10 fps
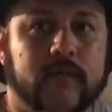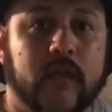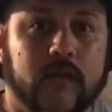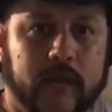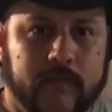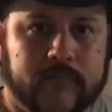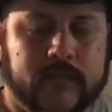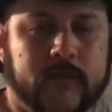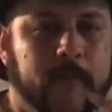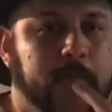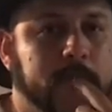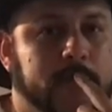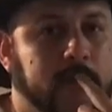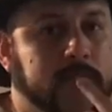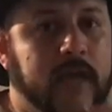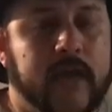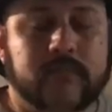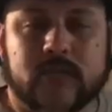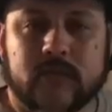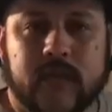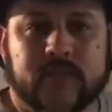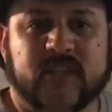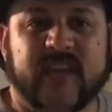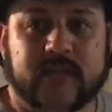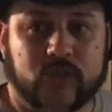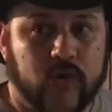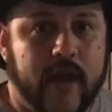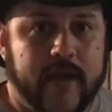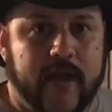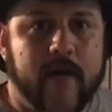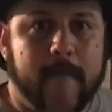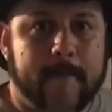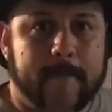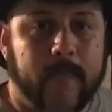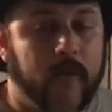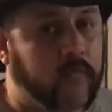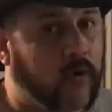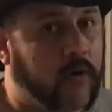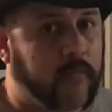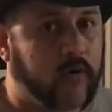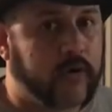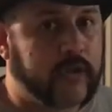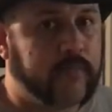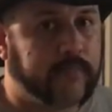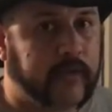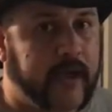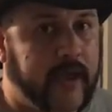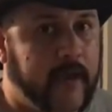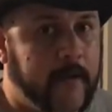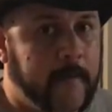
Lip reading: The lips. Sometimes the lips get dried out. The more and more you play,